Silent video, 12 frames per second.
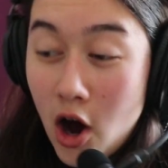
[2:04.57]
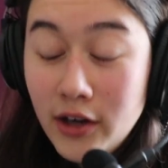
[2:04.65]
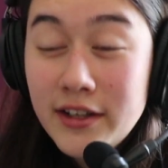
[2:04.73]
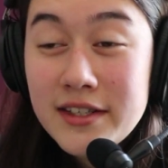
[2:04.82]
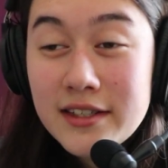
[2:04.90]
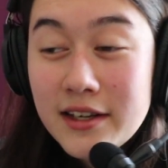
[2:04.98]

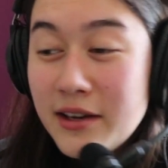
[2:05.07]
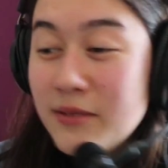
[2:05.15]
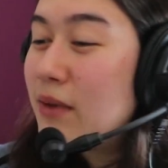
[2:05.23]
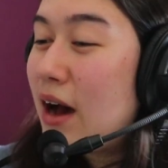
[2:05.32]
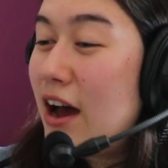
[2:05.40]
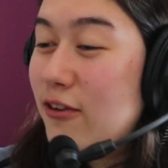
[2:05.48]

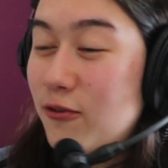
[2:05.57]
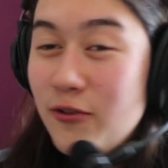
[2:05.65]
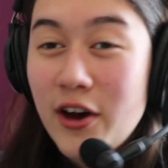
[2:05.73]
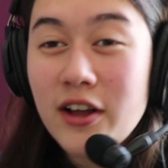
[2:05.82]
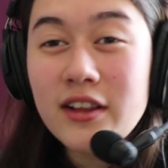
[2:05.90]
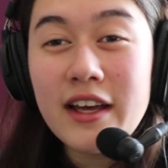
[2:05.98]
honestly, I
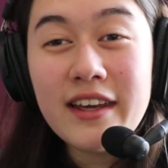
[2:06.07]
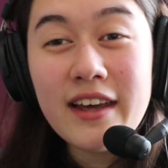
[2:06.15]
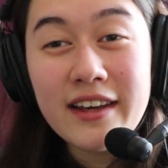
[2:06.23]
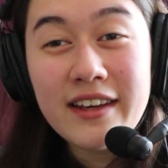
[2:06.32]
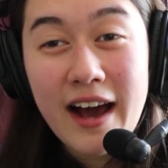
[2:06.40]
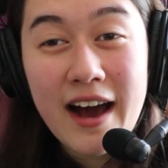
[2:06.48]
felt like
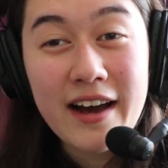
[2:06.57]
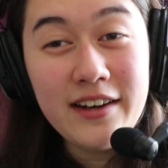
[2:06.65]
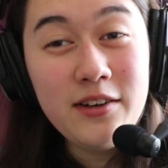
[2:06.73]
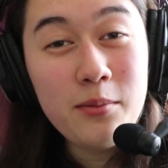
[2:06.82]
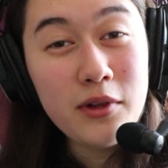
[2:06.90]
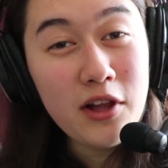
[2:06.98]
I
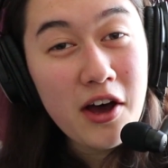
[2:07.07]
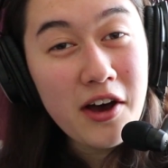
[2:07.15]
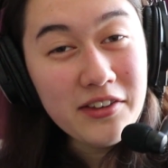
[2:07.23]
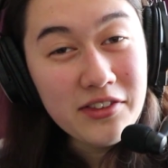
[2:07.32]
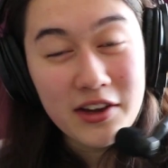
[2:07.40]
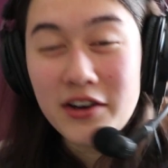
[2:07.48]
kind of
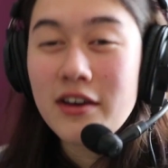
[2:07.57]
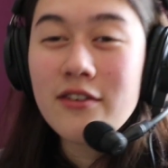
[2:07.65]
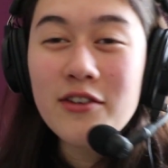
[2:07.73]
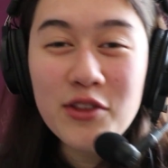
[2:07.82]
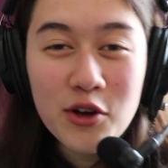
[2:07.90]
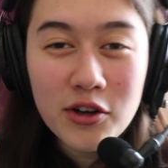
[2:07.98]
belonged there,
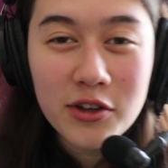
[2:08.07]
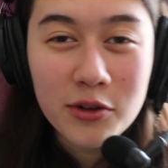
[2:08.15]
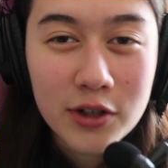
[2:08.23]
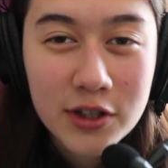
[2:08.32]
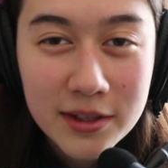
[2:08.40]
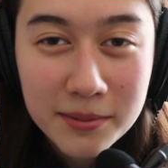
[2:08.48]
even though there
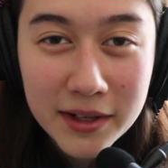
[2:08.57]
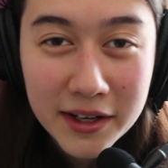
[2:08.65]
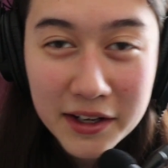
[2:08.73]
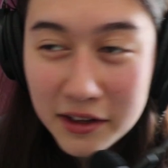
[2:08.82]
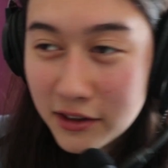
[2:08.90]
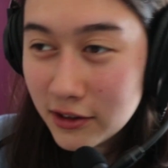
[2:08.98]
were some,
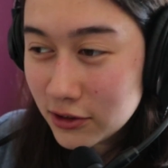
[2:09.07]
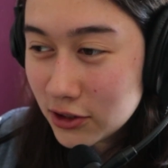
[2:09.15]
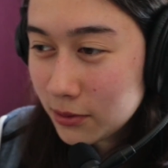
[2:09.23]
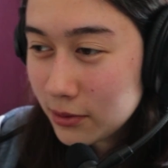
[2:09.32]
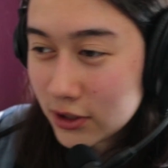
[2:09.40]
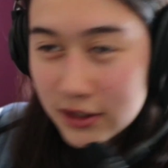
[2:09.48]
like,
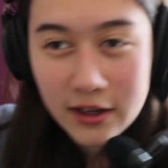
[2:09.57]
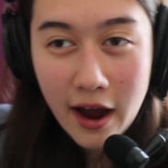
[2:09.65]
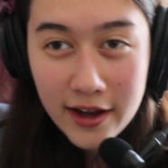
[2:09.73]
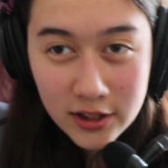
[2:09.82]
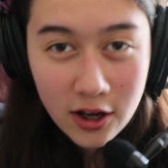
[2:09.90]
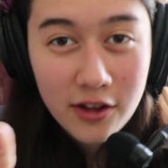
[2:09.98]
YouTubers.
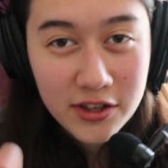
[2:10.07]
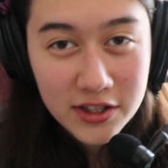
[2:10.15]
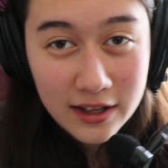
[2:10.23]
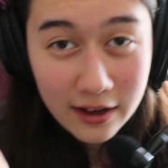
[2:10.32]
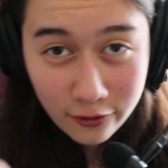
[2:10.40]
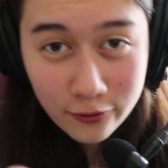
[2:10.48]
I saw this,
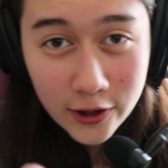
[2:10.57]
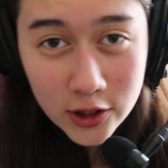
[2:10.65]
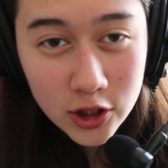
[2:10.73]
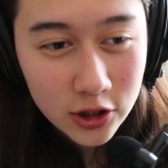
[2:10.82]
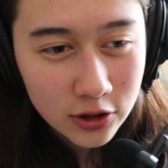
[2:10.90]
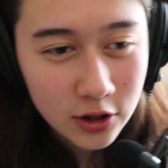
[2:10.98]
like,
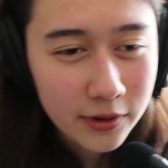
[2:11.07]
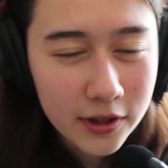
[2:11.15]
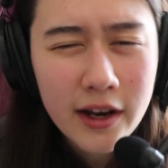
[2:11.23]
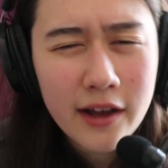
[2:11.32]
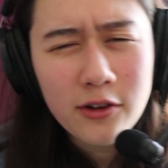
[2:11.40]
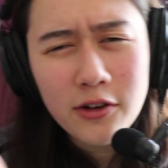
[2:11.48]
French YouTuber
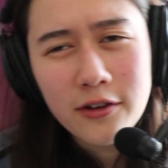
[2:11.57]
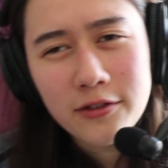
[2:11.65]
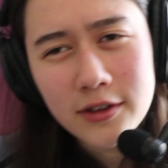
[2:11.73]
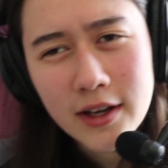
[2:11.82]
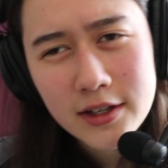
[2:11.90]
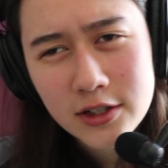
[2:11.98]
kid. I don't know if
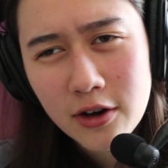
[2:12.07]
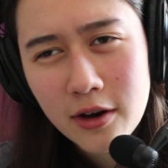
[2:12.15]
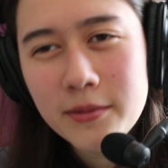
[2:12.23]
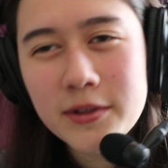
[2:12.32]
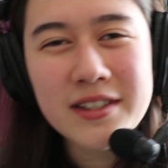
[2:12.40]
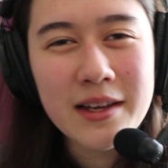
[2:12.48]
you guys know
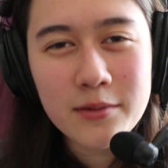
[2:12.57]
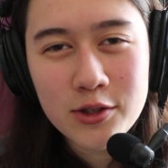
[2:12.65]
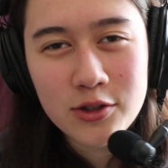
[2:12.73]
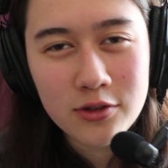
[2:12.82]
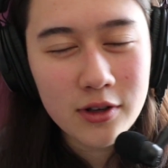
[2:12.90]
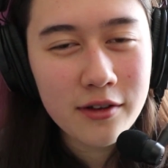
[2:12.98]
him. His name's
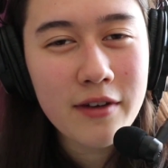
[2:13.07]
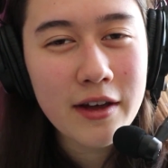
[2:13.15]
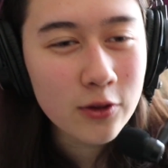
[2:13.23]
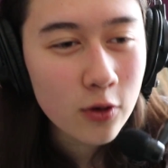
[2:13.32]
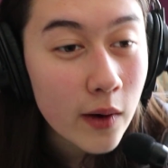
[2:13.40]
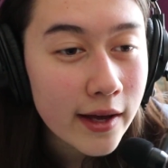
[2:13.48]

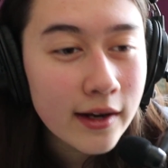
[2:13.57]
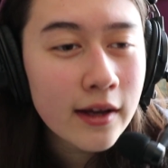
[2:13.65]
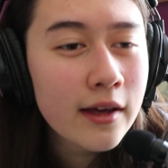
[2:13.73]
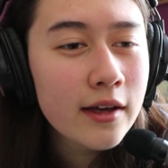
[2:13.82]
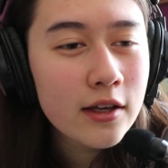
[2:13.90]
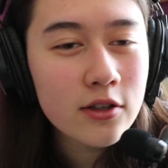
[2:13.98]
Sylvain Gued.
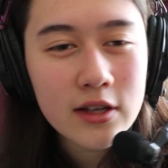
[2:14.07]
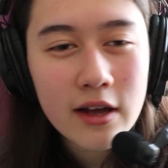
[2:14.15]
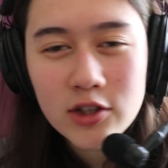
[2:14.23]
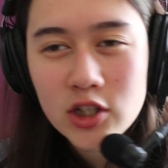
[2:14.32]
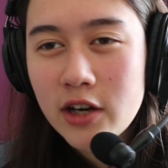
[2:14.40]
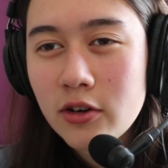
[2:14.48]
He used to have
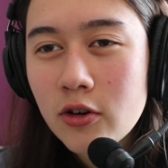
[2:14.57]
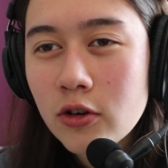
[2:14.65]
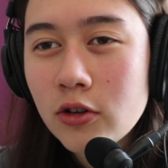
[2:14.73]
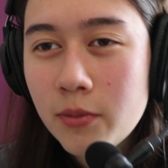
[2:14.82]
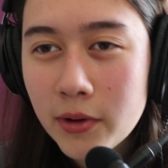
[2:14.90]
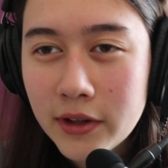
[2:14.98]
a channel
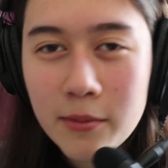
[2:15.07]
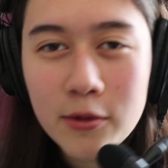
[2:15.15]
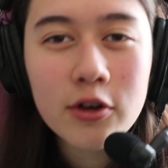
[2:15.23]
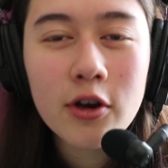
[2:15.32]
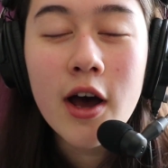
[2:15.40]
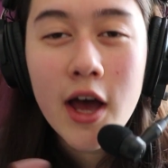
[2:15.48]
called Le Panda
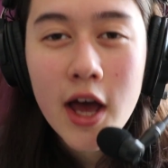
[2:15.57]
Mocha.